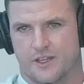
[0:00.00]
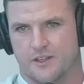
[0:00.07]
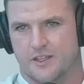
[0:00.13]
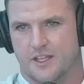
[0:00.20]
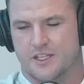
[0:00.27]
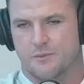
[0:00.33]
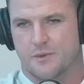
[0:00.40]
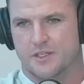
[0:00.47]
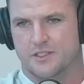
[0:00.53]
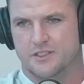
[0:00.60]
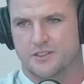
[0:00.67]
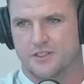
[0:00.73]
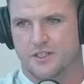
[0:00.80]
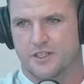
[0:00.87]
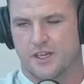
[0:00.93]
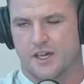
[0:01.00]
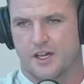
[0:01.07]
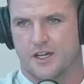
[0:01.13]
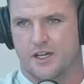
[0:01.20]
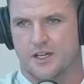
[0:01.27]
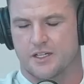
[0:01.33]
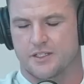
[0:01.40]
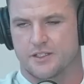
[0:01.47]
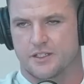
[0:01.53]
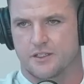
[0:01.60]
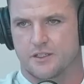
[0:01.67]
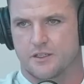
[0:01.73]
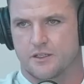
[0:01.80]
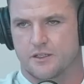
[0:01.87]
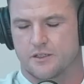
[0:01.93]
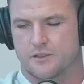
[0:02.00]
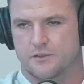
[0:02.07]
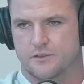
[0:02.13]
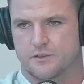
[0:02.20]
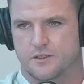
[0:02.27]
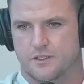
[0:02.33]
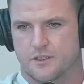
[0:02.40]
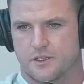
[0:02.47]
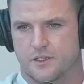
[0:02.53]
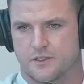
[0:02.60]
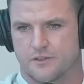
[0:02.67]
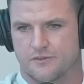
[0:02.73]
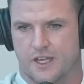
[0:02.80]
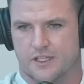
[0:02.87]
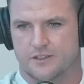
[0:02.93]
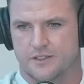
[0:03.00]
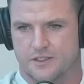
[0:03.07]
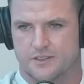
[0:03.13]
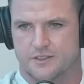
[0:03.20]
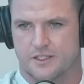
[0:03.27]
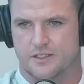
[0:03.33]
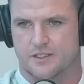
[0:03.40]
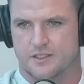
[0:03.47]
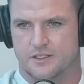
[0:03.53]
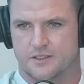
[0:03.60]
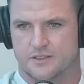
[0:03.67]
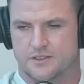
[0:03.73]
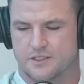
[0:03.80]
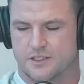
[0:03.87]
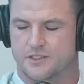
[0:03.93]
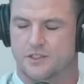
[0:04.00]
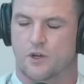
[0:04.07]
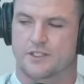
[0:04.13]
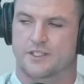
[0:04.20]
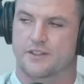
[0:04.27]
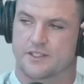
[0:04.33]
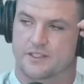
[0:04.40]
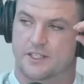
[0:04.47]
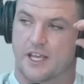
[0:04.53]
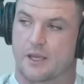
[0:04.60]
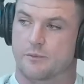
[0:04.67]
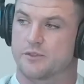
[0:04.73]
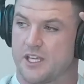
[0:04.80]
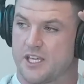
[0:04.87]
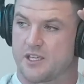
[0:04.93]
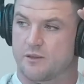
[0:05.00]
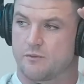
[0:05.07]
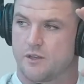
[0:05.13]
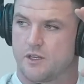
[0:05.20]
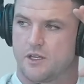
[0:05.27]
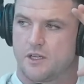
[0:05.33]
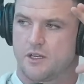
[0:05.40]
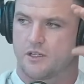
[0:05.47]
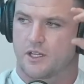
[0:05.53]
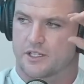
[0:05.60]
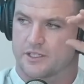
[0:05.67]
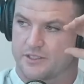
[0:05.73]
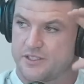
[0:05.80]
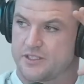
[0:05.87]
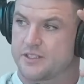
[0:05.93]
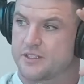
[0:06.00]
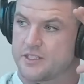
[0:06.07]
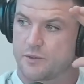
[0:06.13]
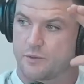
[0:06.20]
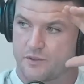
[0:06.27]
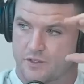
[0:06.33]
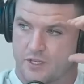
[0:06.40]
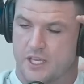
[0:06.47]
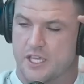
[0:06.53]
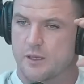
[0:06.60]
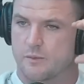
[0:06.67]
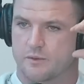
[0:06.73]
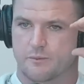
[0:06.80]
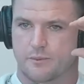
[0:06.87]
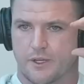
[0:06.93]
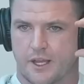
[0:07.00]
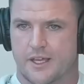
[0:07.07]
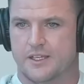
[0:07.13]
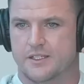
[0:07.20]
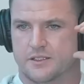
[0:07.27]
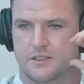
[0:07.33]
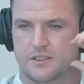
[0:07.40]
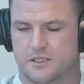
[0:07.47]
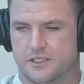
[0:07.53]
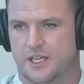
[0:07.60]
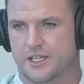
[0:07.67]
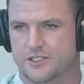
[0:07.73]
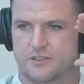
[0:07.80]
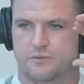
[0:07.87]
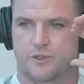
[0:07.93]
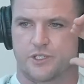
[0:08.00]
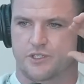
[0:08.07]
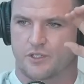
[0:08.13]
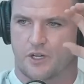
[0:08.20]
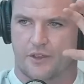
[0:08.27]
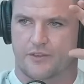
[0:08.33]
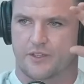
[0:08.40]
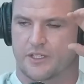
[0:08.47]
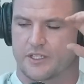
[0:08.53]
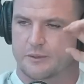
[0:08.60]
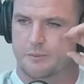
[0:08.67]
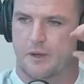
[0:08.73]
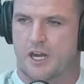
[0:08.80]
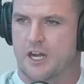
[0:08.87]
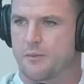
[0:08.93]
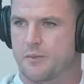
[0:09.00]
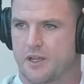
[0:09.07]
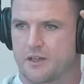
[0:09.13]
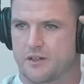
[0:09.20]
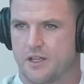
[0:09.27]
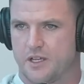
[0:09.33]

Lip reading: that. And you mentioned the fact that you guys had the same team, like consistency with team and players and selection, which I think is paramount.